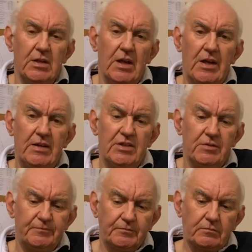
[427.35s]
And
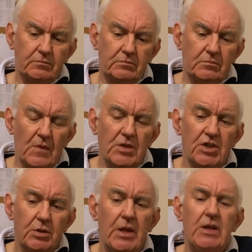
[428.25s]

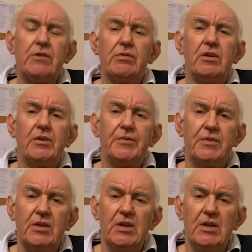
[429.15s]
so Elecraft